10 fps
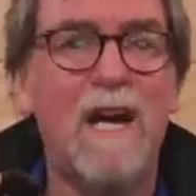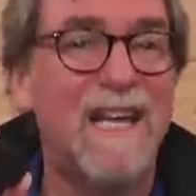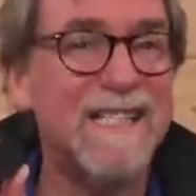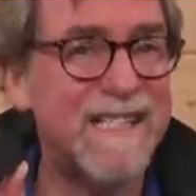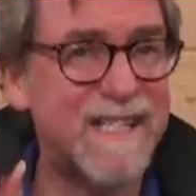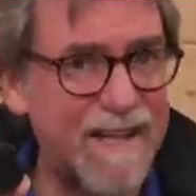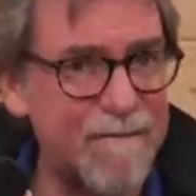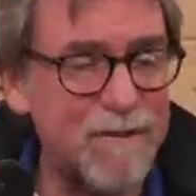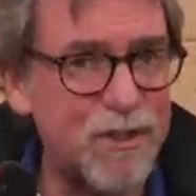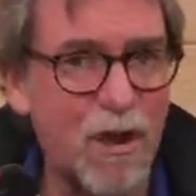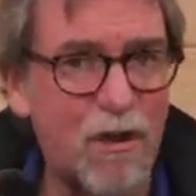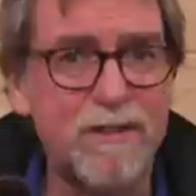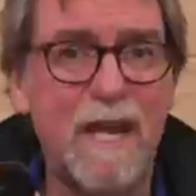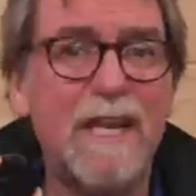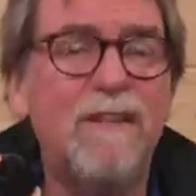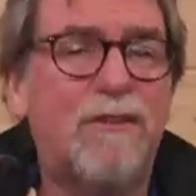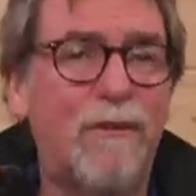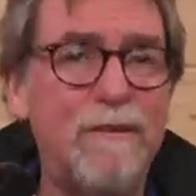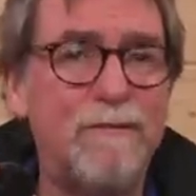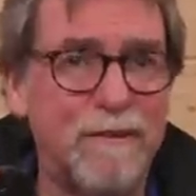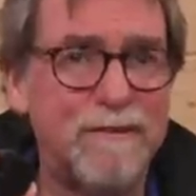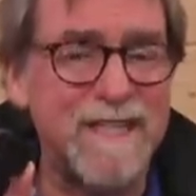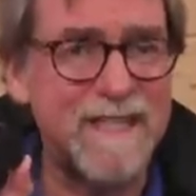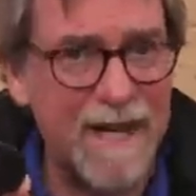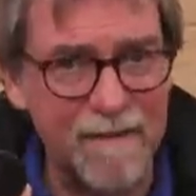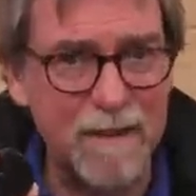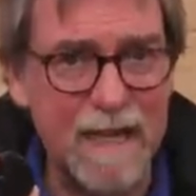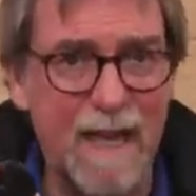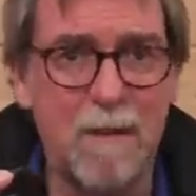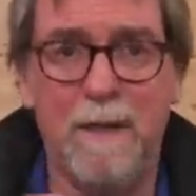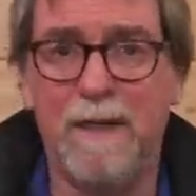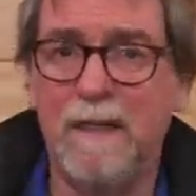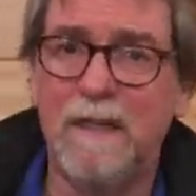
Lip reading: and 7 shots in 357 caliber.